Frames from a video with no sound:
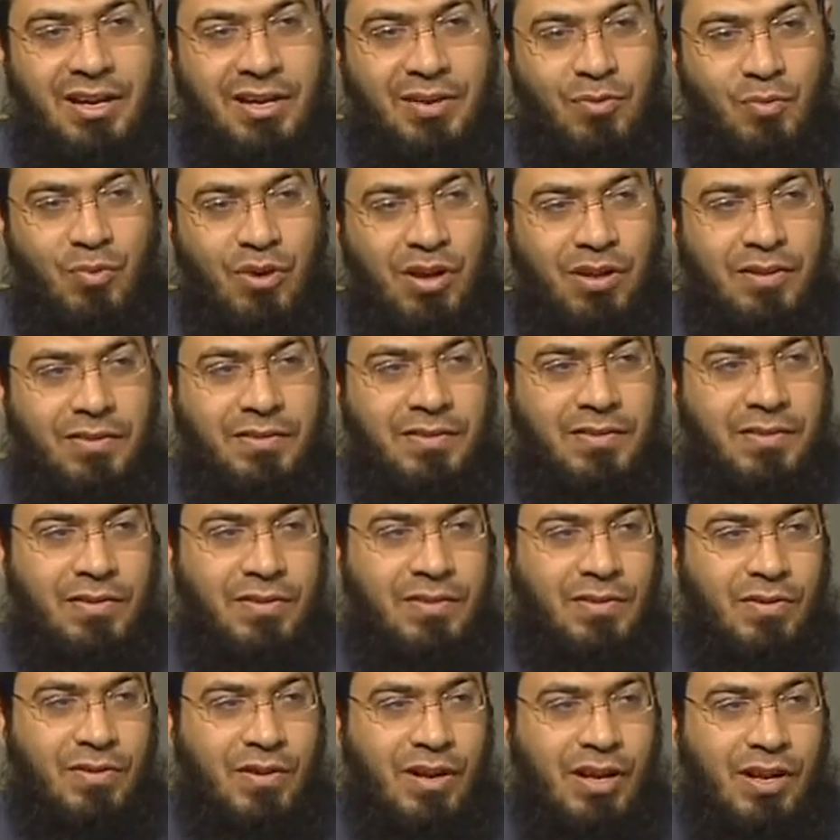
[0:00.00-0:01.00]
wealth
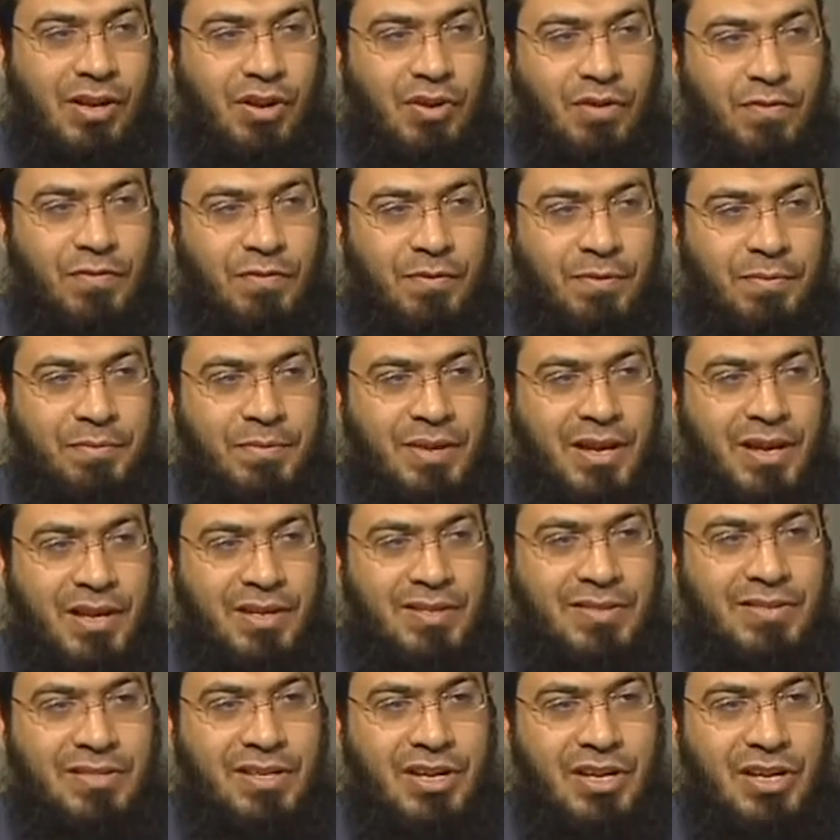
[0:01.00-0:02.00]
through unlawful
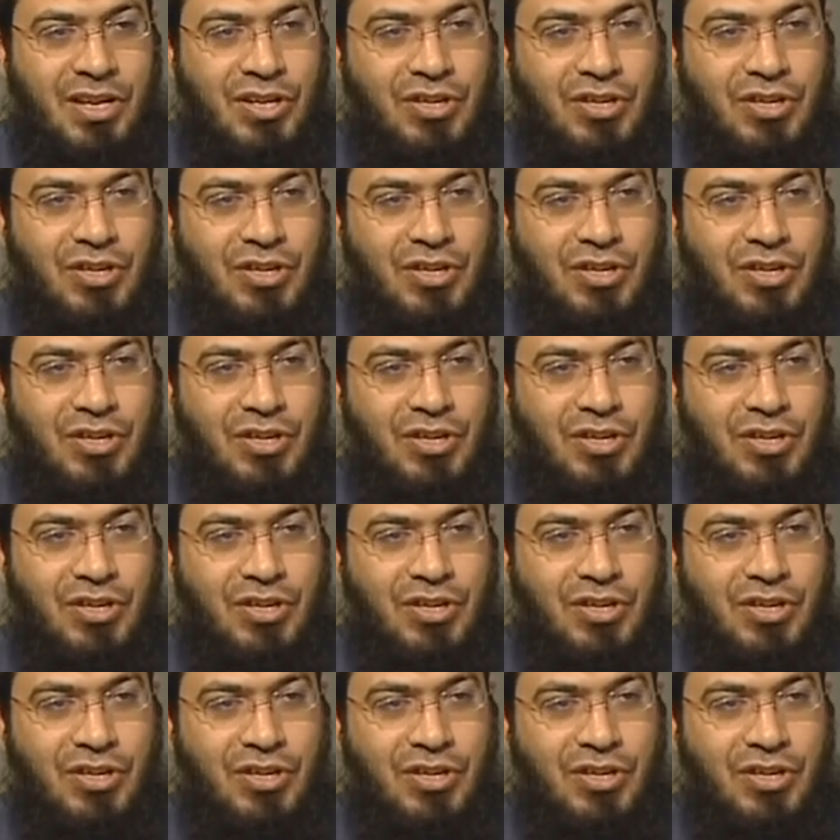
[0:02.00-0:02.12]
means.